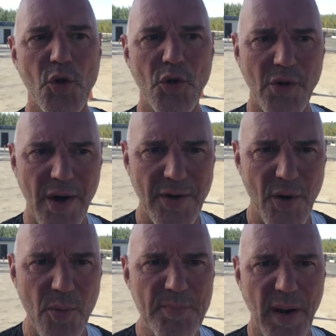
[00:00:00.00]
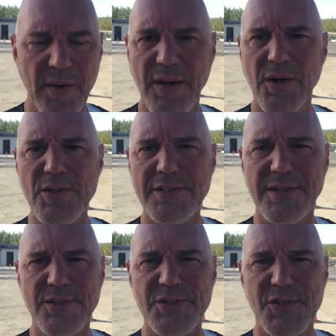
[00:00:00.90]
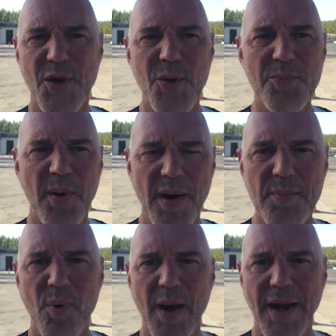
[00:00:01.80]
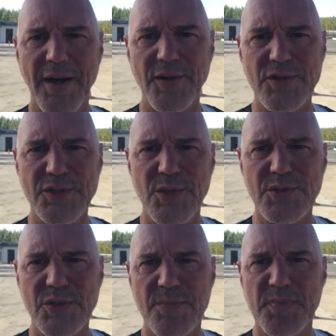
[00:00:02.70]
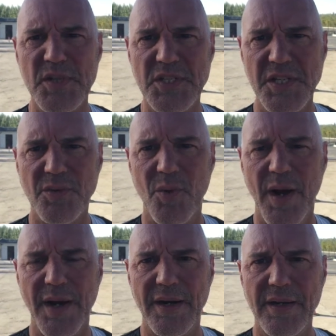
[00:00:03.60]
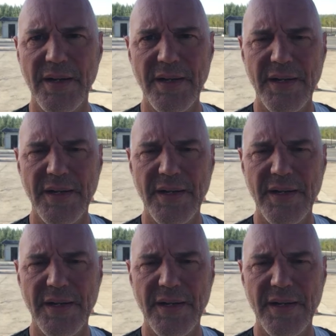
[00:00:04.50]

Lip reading: There are no barriers, there's no barbed wire, there's no serpentine wire.